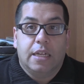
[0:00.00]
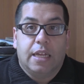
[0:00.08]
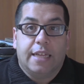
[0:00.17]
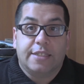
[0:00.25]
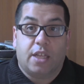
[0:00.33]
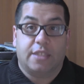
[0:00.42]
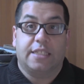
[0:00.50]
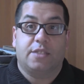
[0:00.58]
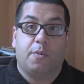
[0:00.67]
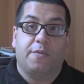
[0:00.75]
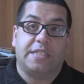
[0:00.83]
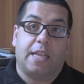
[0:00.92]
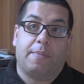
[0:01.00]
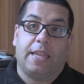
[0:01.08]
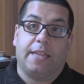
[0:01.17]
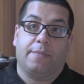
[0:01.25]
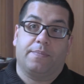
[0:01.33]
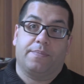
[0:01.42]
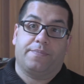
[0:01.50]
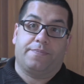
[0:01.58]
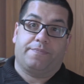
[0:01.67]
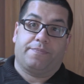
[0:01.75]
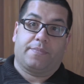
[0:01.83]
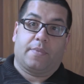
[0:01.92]
As long as this movie's not playing.
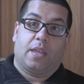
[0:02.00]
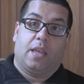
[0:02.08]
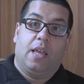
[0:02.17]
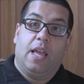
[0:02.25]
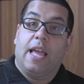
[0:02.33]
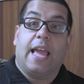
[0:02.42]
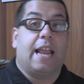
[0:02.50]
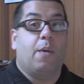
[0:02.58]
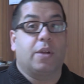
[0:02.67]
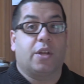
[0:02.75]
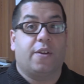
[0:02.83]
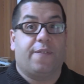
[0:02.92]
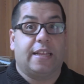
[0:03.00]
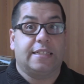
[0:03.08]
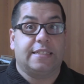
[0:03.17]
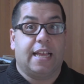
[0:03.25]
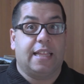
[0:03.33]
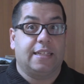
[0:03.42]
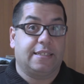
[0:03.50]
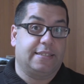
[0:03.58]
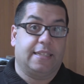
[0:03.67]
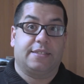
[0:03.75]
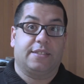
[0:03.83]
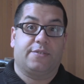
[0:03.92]
And I wouldn't go to Fantasy Island because
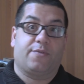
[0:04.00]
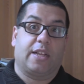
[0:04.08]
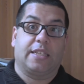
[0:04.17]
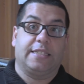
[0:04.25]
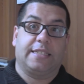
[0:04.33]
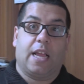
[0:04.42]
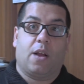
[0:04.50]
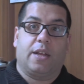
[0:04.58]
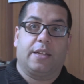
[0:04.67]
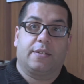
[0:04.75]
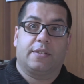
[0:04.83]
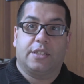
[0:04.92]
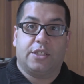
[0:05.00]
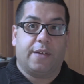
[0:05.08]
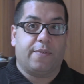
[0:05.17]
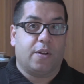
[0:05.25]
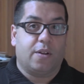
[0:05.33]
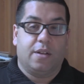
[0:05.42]
that's just frankly scary. Because you have your...